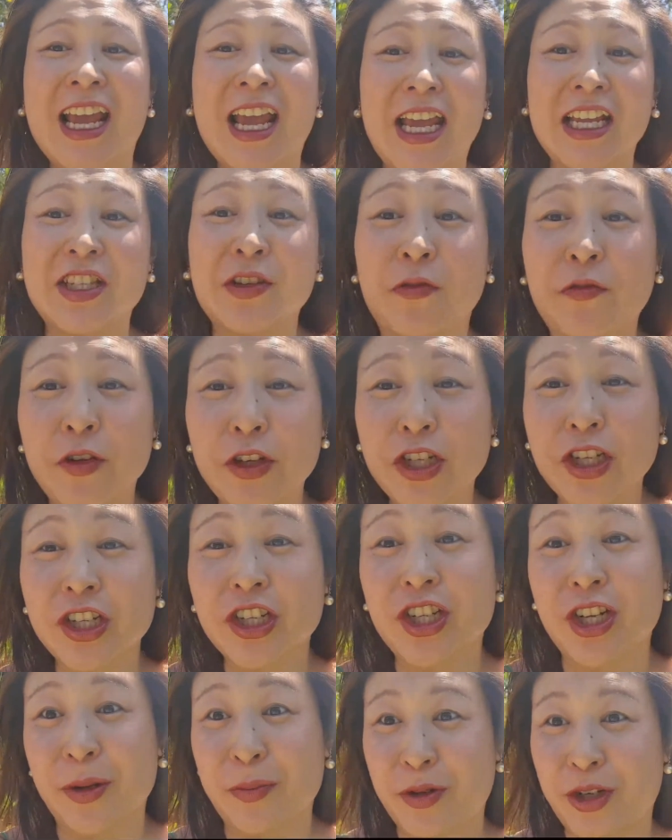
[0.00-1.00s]
It's a fish
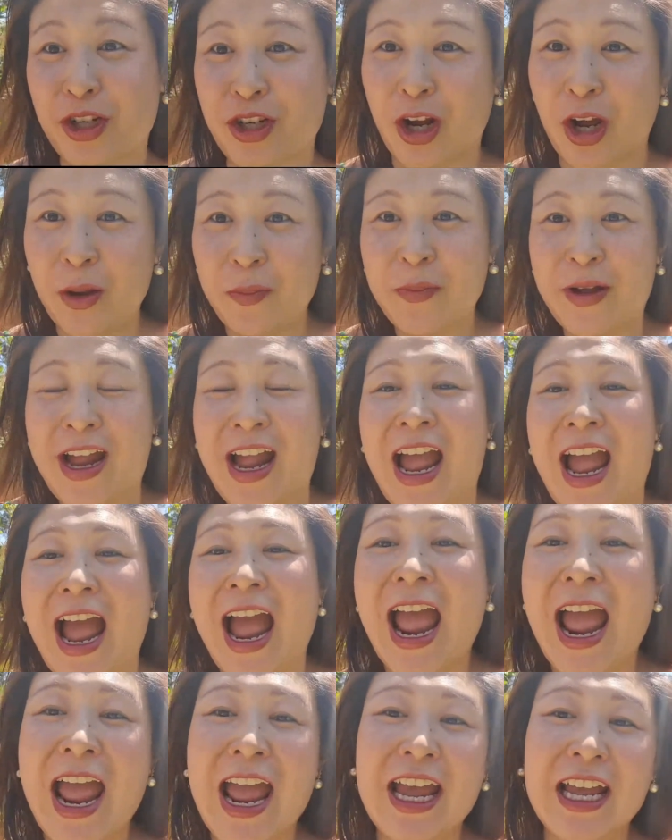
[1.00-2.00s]
and chip shop,
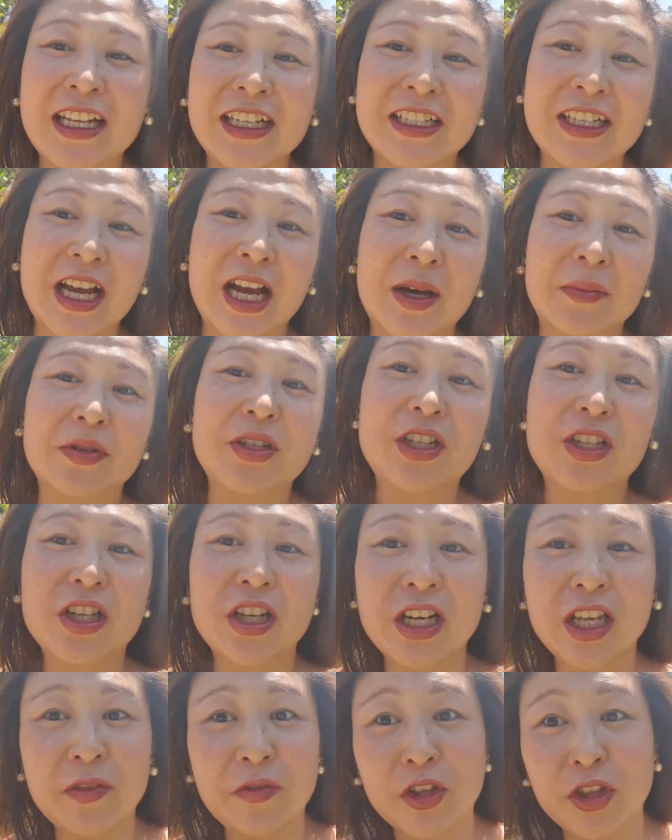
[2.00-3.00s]
and she's
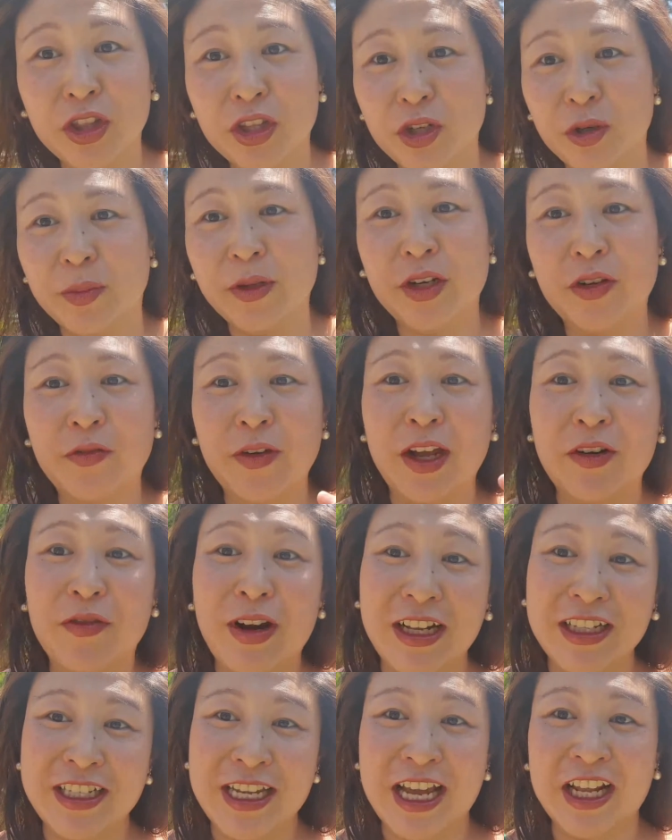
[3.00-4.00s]
going to give you a little bit of a
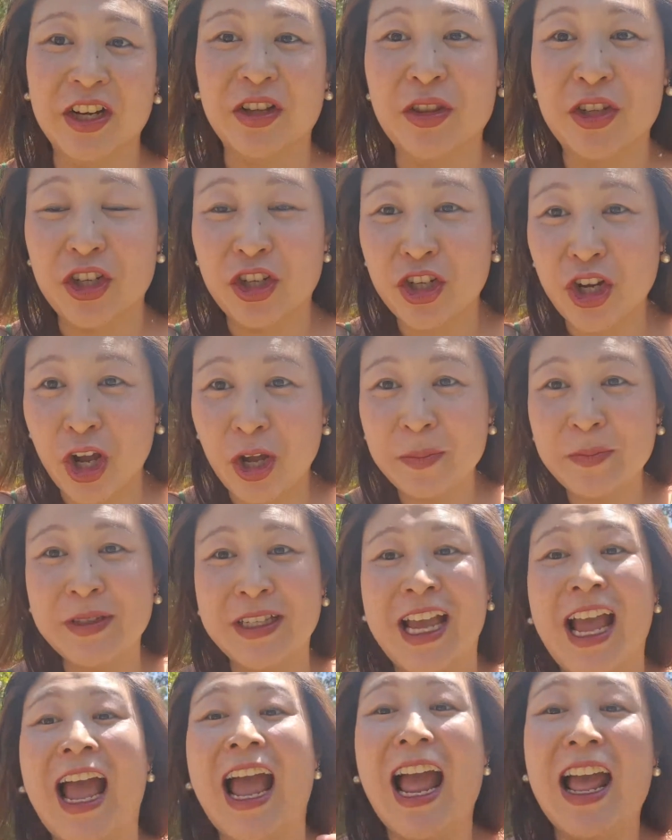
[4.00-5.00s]
rundown on the shops.